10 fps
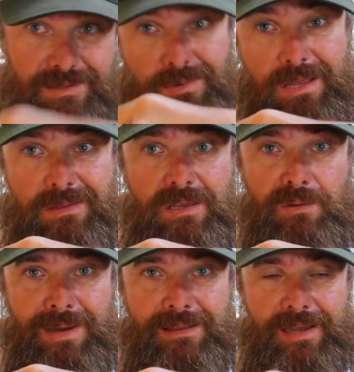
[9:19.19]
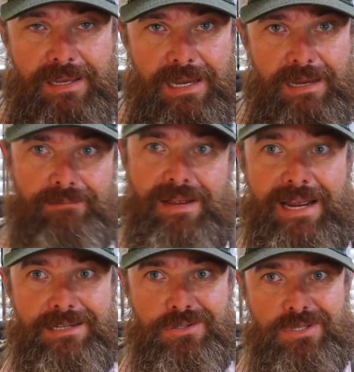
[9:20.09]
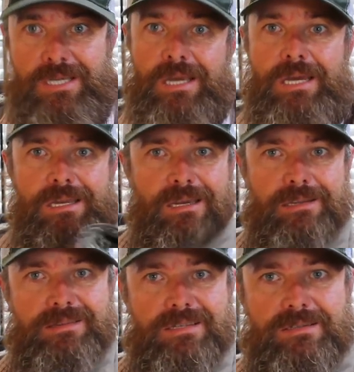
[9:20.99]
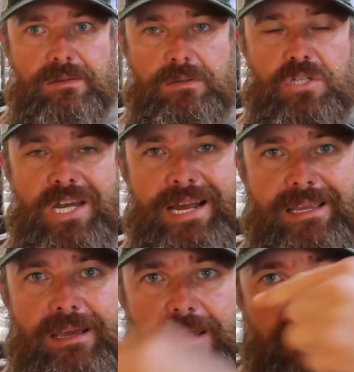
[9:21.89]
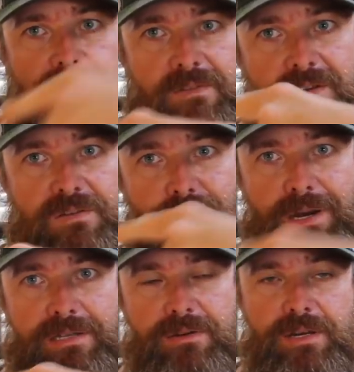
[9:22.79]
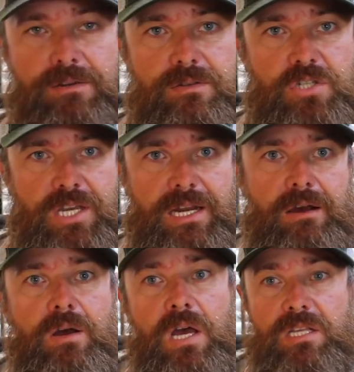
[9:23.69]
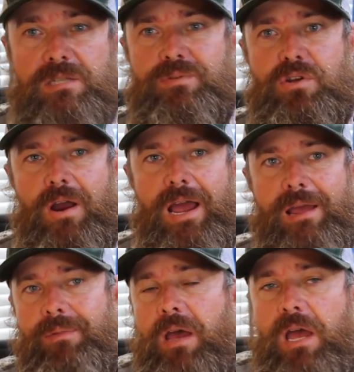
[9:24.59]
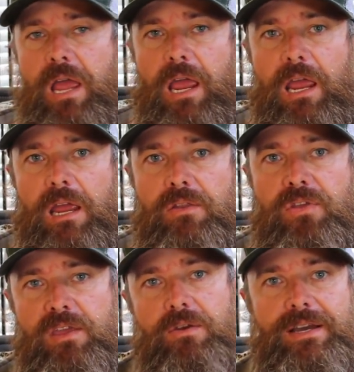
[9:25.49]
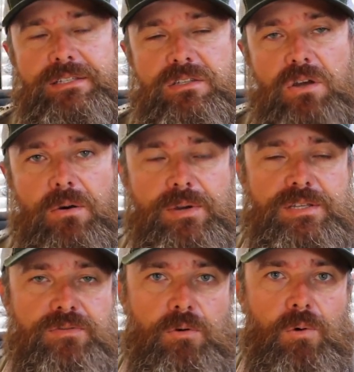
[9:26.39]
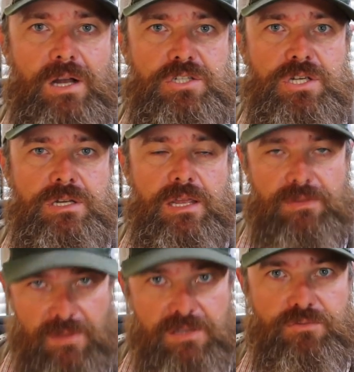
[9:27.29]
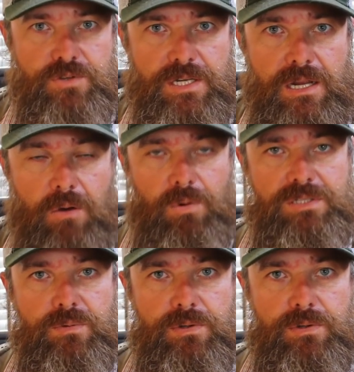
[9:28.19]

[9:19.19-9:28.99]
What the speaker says: This one I think you might like. I actually got this little jacket in this box right here, so check it out. Subscribe, and thank you guys as always for watching, and thanks for getting out west